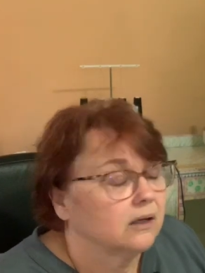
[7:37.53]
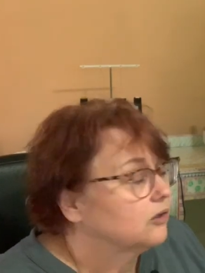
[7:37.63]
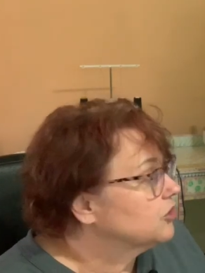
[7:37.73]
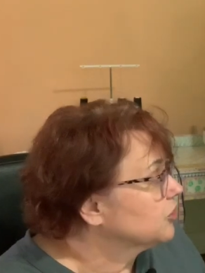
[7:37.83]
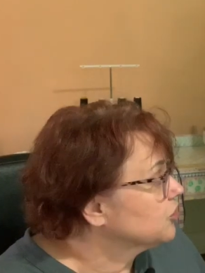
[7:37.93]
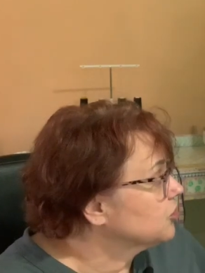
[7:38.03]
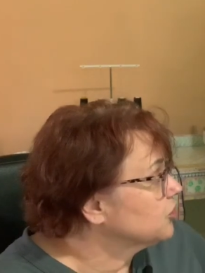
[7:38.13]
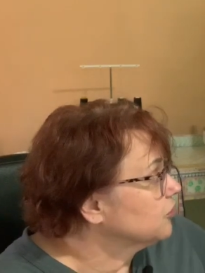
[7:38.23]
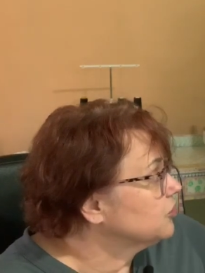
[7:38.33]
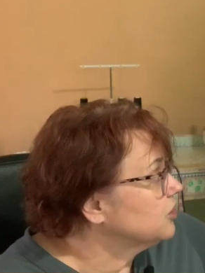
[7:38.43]
just
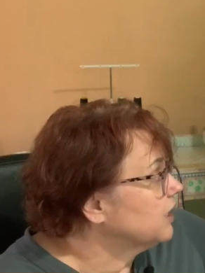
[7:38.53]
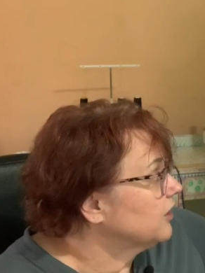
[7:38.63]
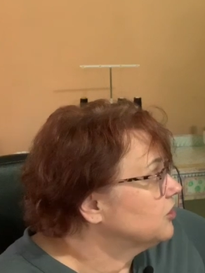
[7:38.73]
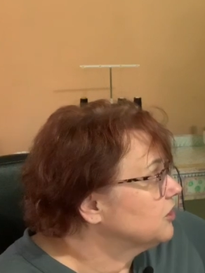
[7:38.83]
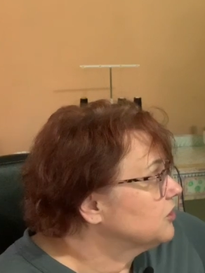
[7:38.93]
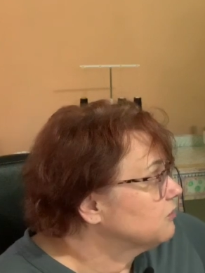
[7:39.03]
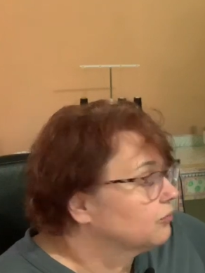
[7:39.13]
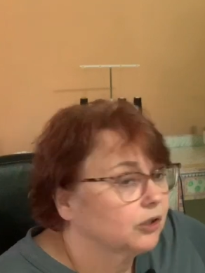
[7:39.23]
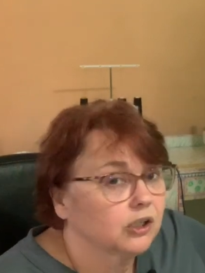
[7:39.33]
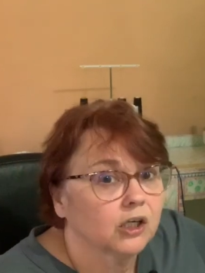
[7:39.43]
serge the edges
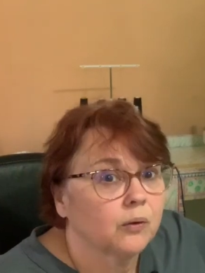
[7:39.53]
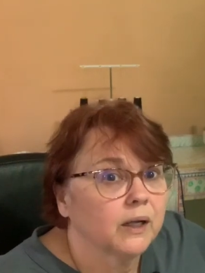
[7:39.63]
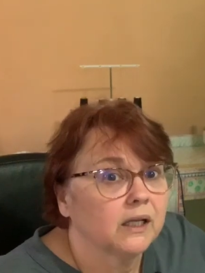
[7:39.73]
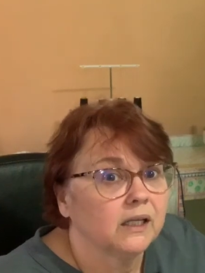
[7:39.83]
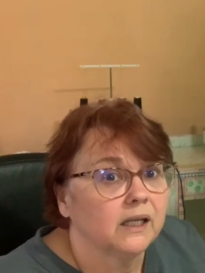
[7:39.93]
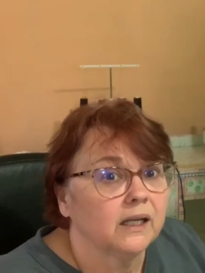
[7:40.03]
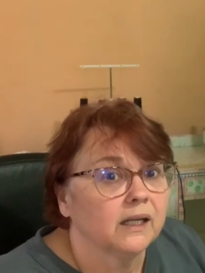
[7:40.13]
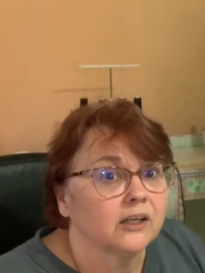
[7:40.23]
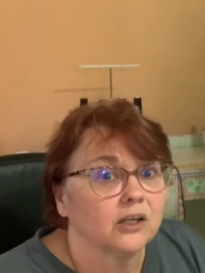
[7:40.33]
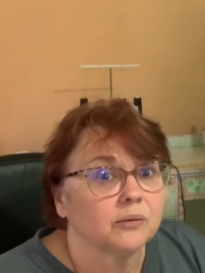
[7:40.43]
really quickly. And
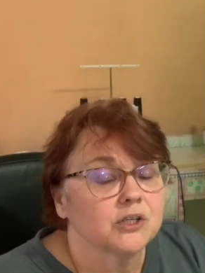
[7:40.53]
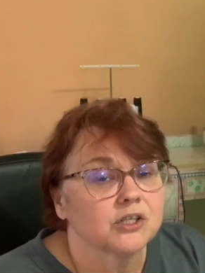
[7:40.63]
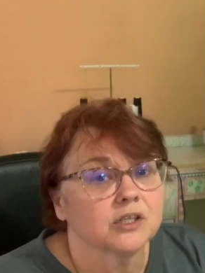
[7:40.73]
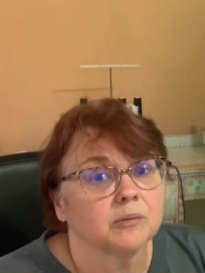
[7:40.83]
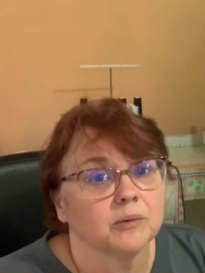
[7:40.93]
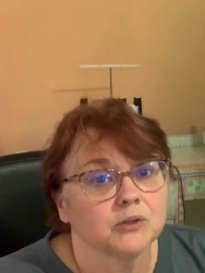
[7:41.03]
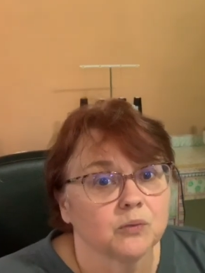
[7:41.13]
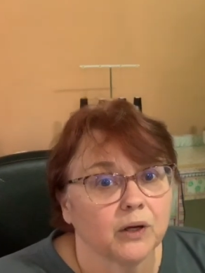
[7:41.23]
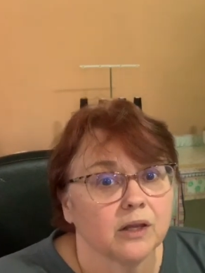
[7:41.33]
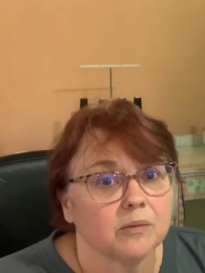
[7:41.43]
you know what? She's going to be able to
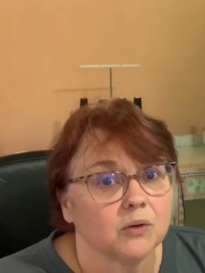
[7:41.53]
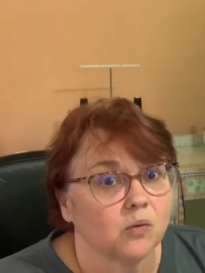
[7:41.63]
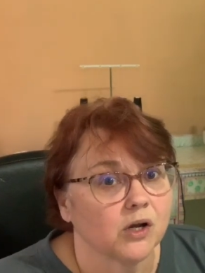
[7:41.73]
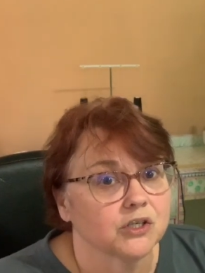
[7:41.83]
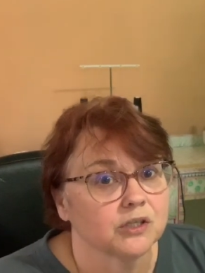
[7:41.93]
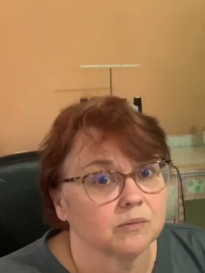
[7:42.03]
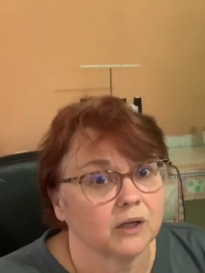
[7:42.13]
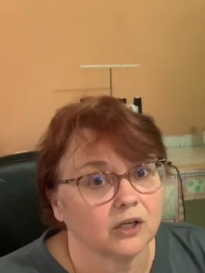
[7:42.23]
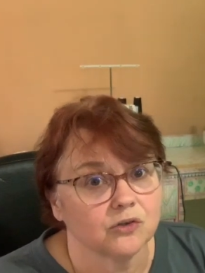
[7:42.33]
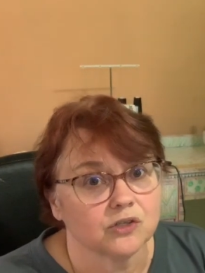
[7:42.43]
wear them and wash them
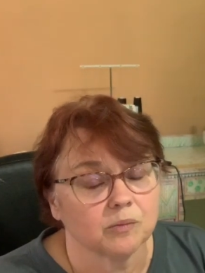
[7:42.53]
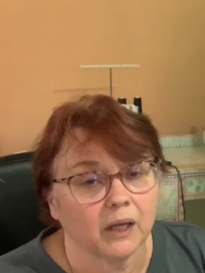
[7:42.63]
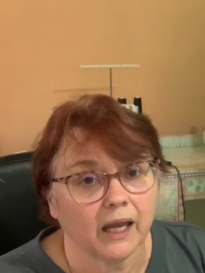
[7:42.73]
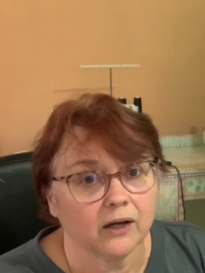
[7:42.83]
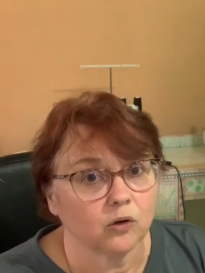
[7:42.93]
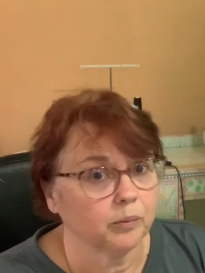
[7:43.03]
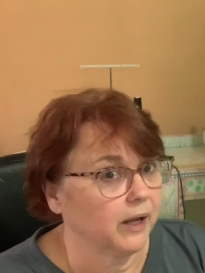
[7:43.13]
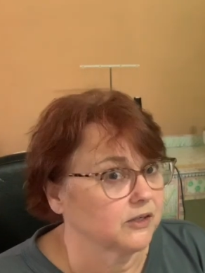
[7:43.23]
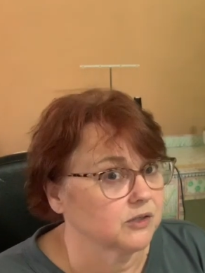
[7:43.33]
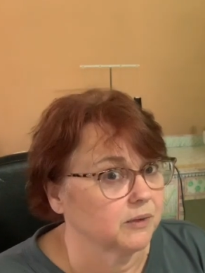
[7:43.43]
and use them again or
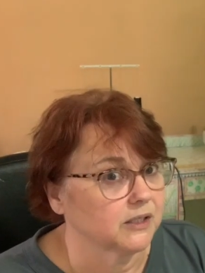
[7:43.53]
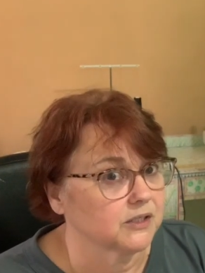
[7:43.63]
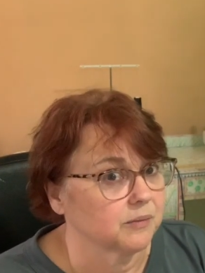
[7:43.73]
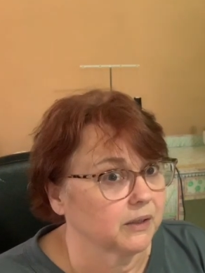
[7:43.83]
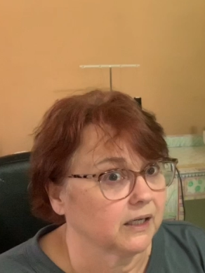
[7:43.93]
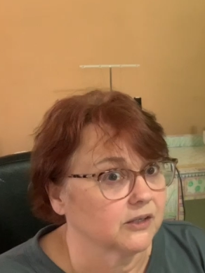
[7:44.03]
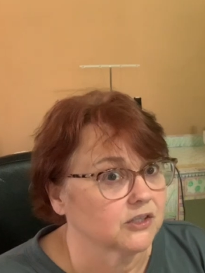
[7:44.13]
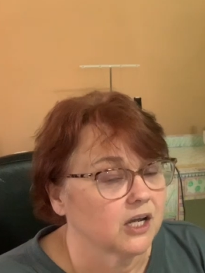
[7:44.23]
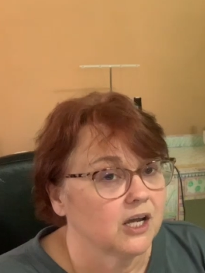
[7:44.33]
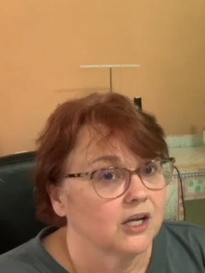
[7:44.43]
pass them on to somebody else.
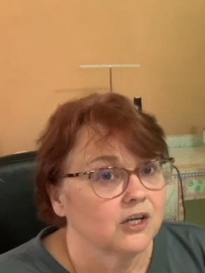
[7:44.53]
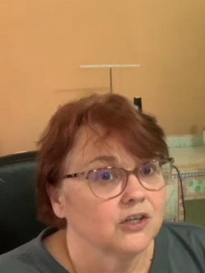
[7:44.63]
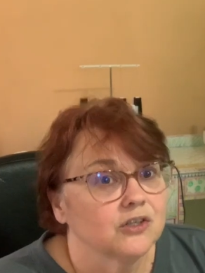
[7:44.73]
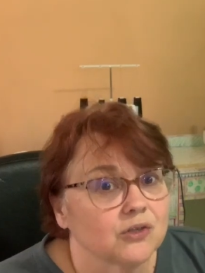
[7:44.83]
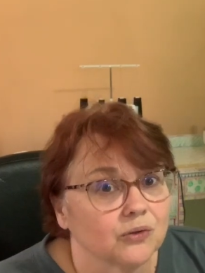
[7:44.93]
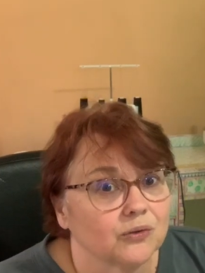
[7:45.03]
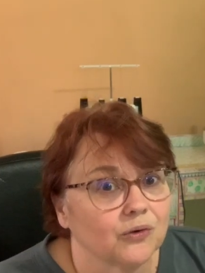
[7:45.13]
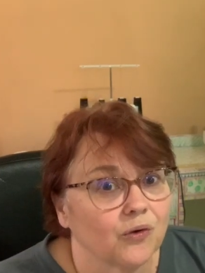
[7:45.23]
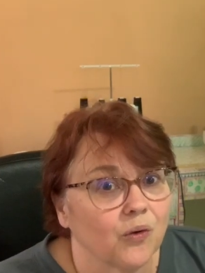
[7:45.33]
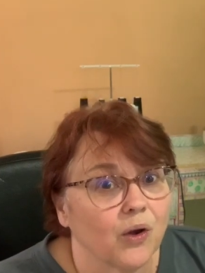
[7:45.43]
So
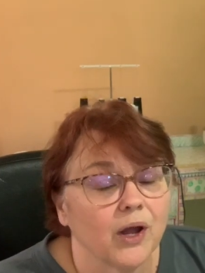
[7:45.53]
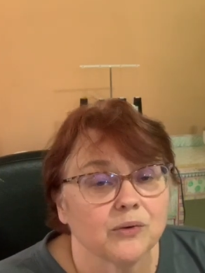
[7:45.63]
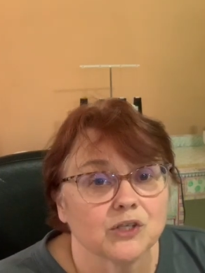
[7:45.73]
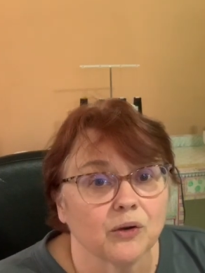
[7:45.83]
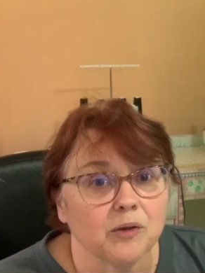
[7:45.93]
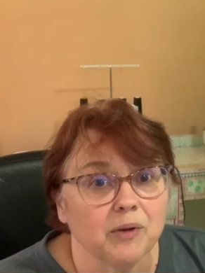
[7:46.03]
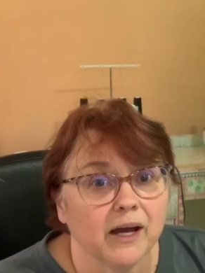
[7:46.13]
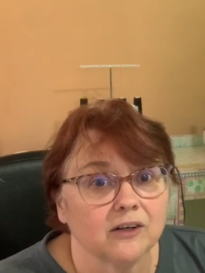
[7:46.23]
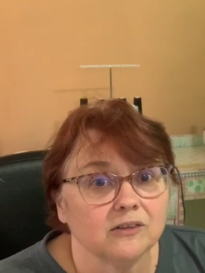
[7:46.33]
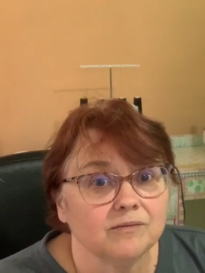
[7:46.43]
it was a great
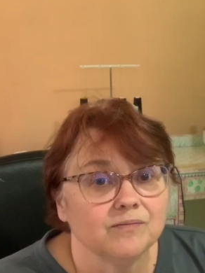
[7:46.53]
pattern,